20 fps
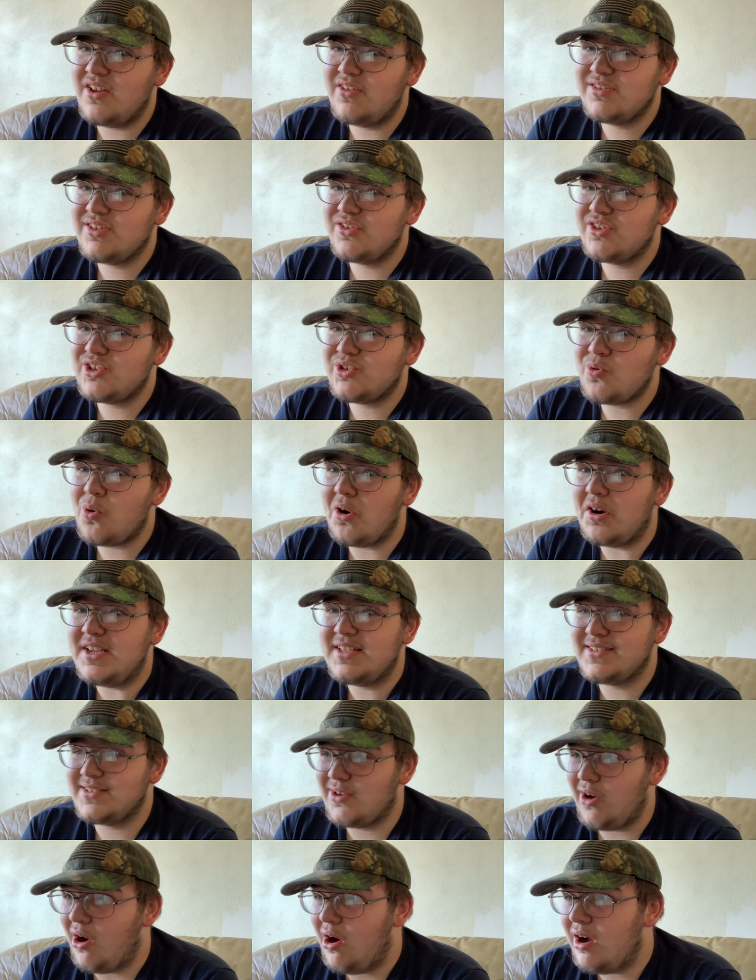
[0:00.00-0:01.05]
was in the store is
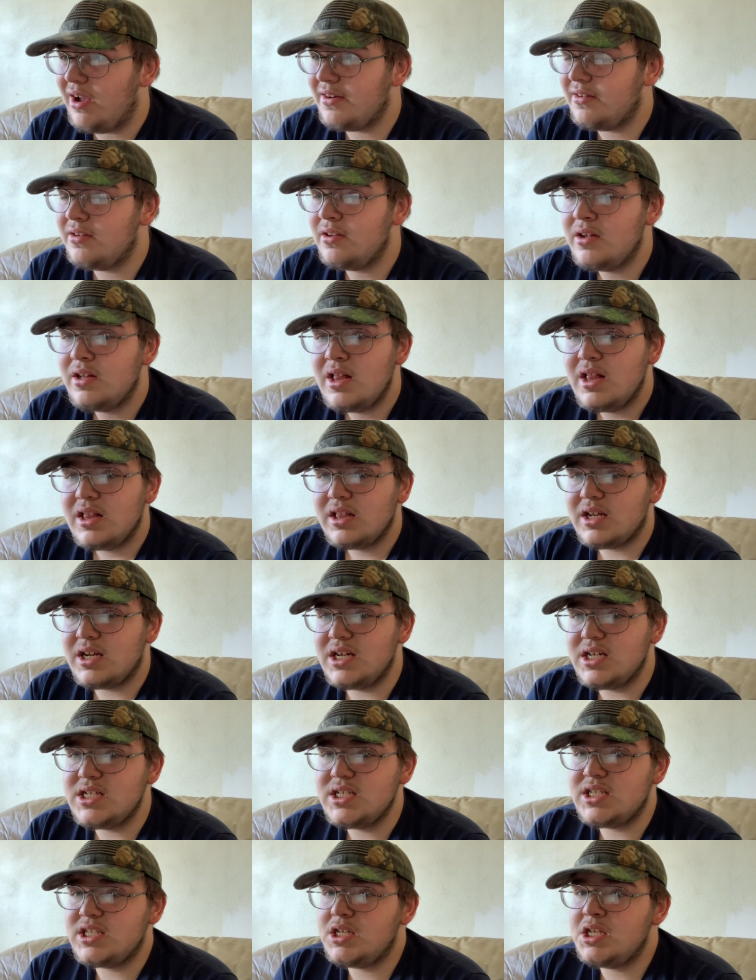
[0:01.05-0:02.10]
gone
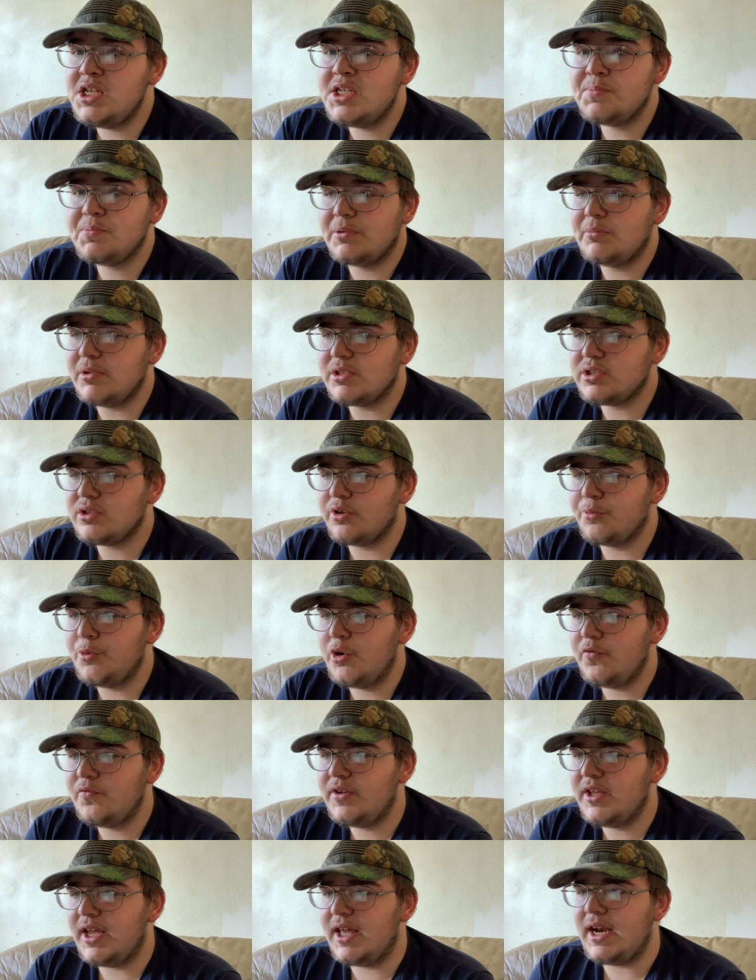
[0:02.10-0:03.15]
because Teespring must have removed it.